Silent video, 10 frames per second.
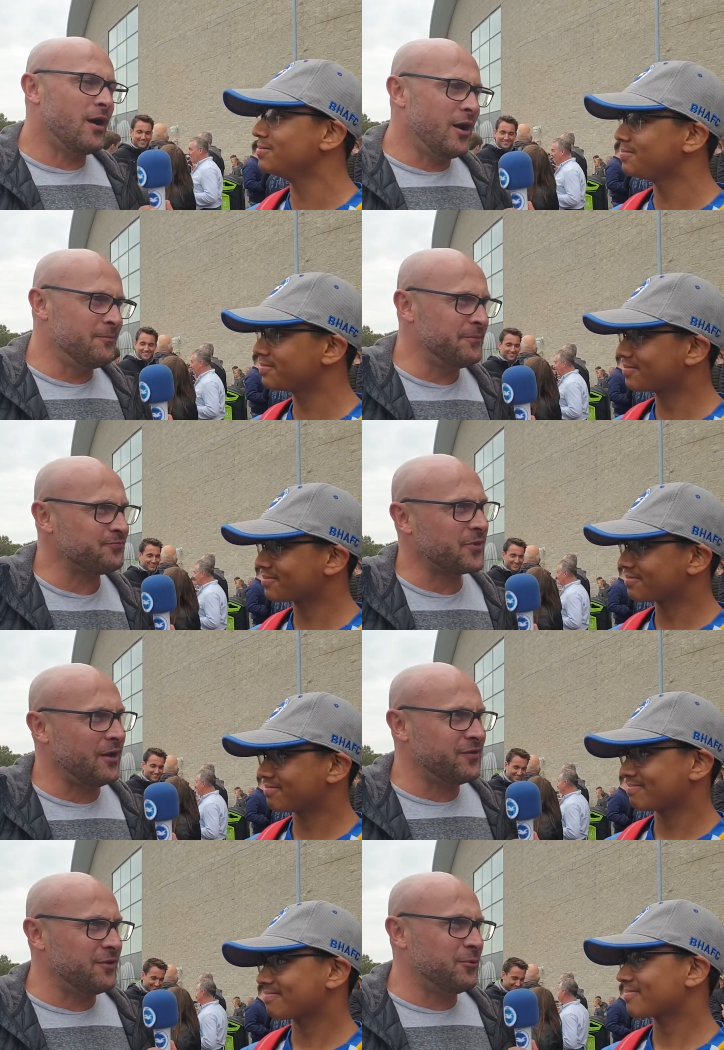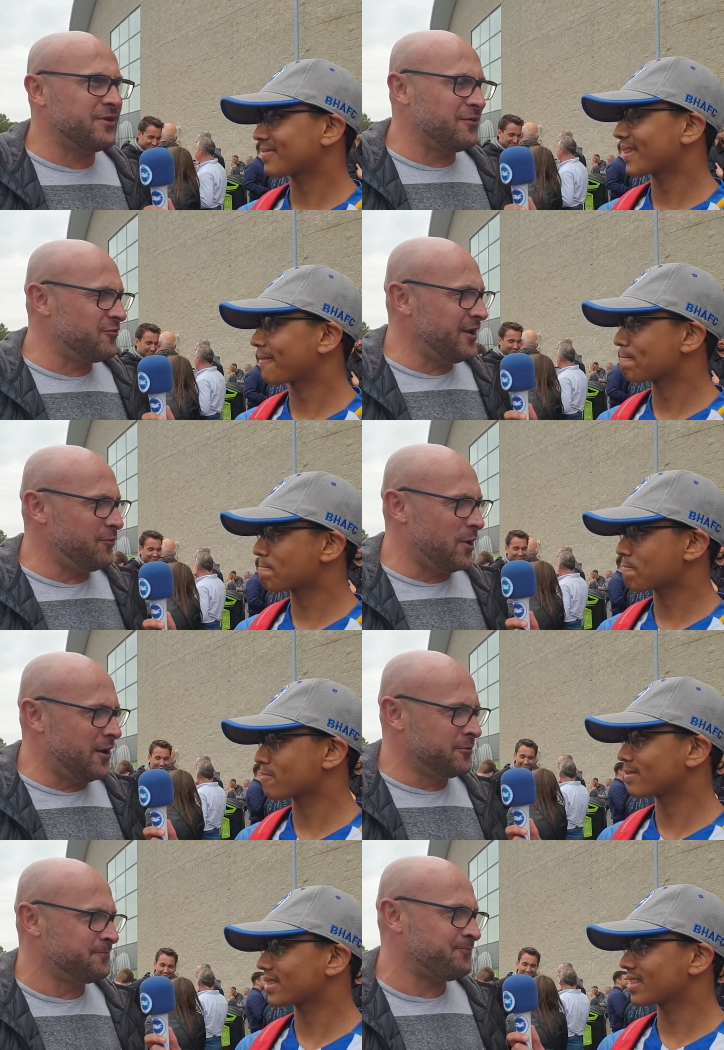Speaker 1: Um, I think we did really
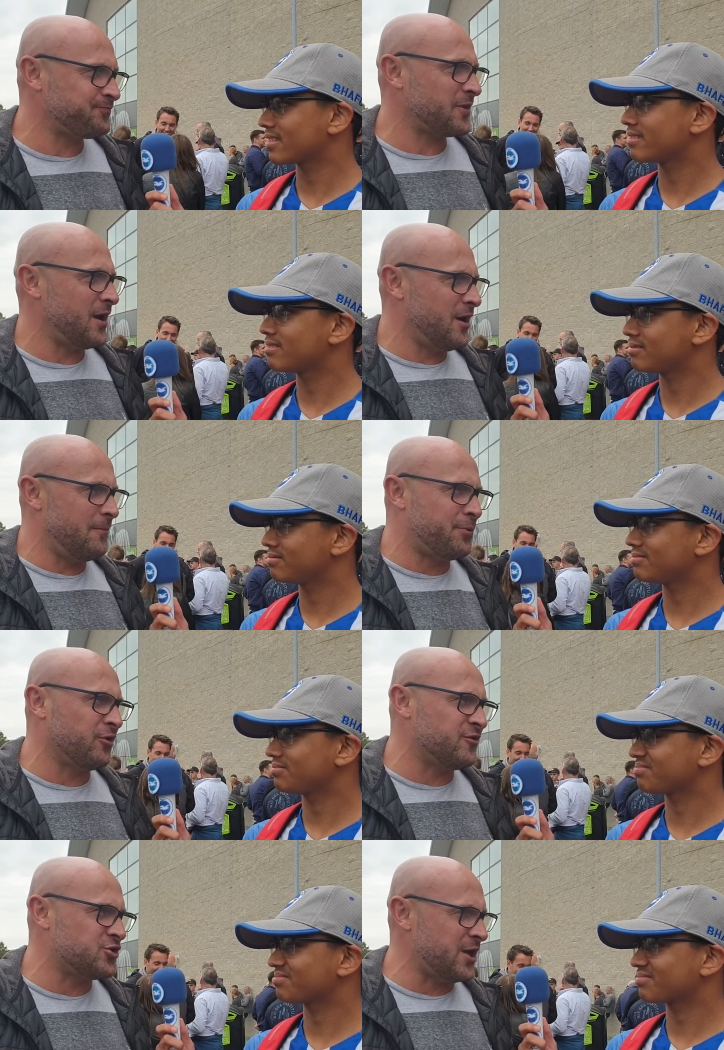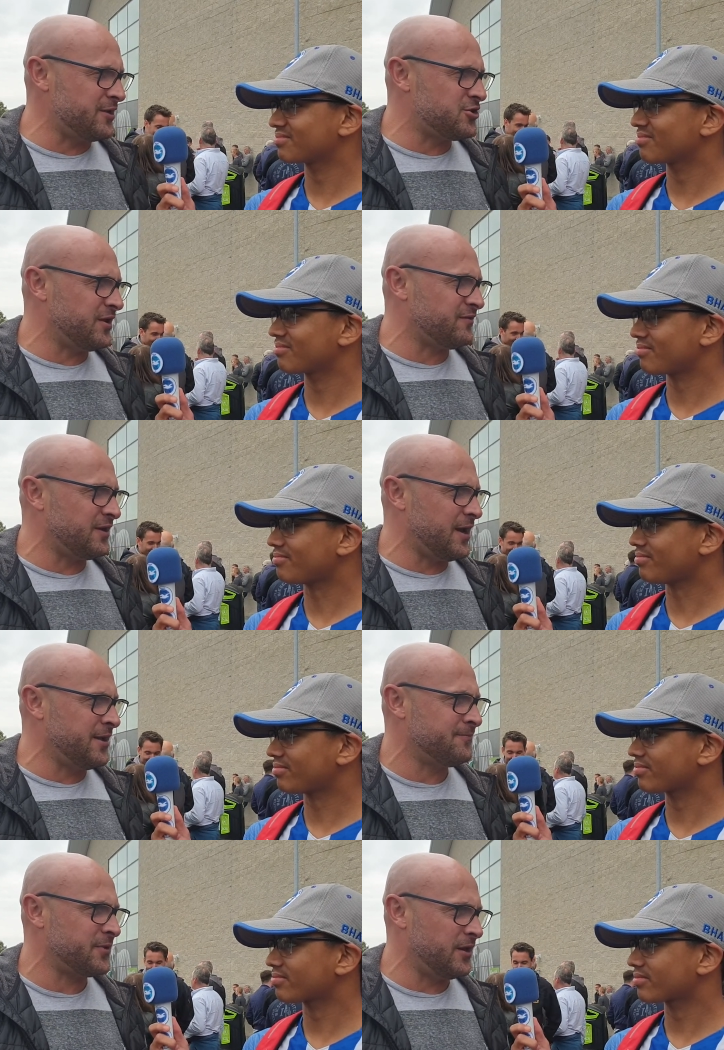well. Uh, Potter changed it
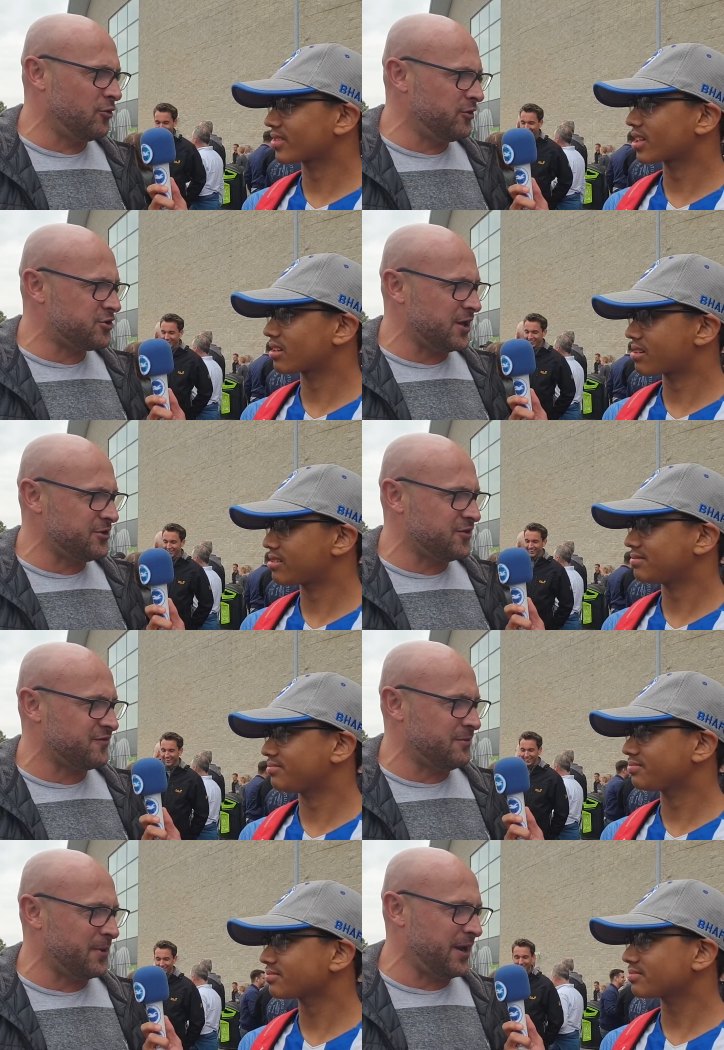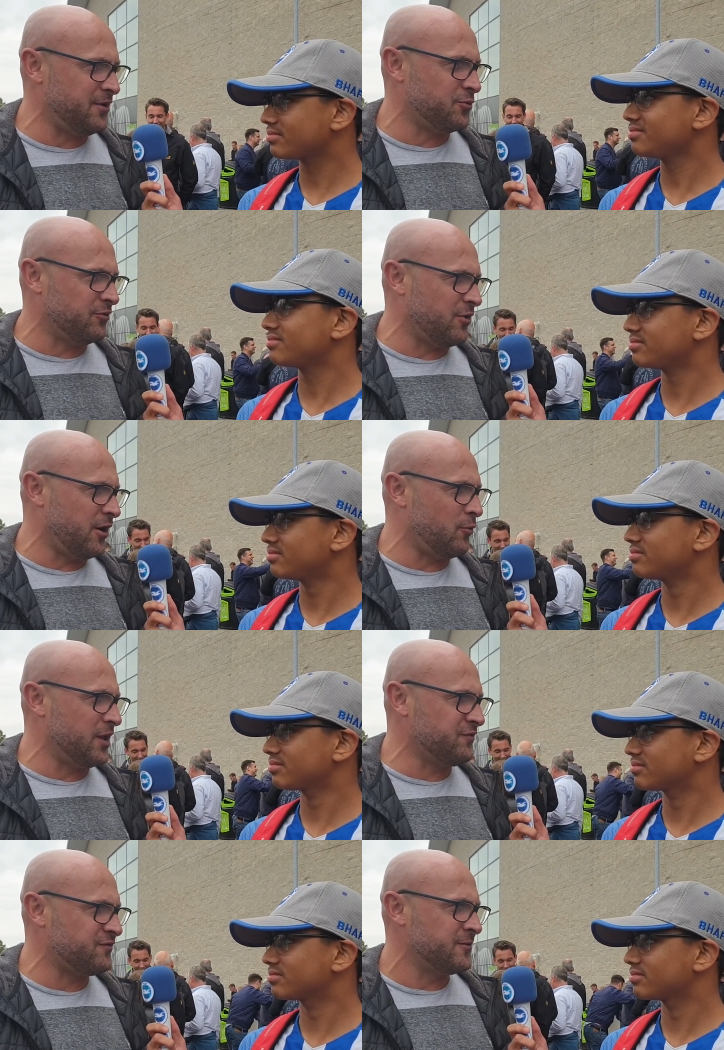today, and all the changes he made were the right
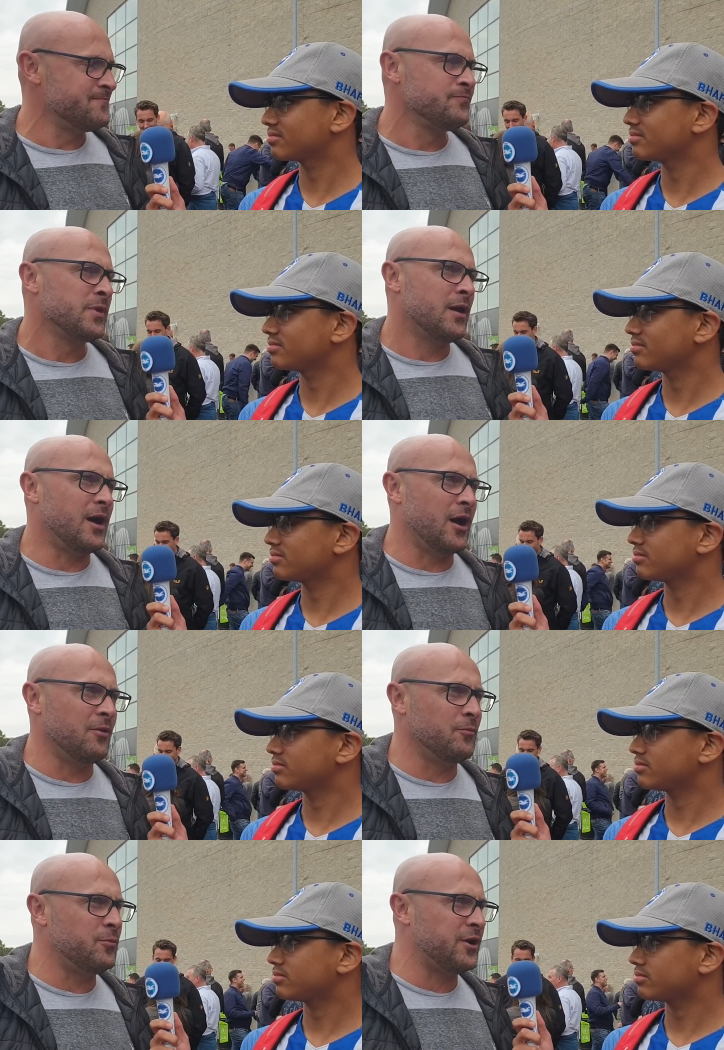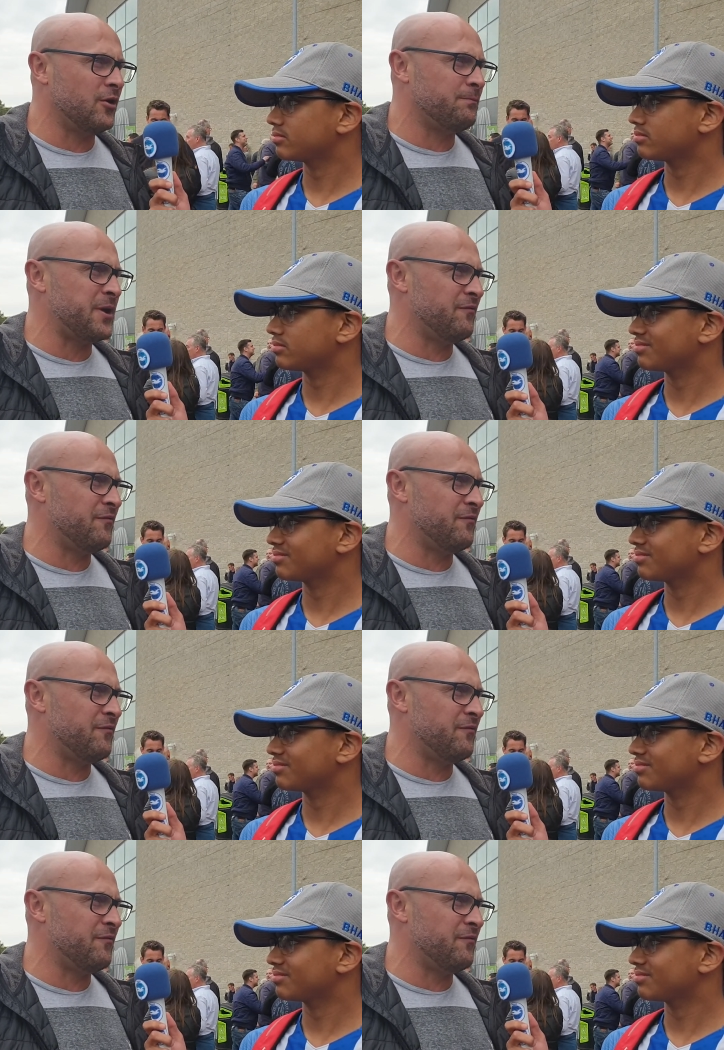ones. Um, we got a bit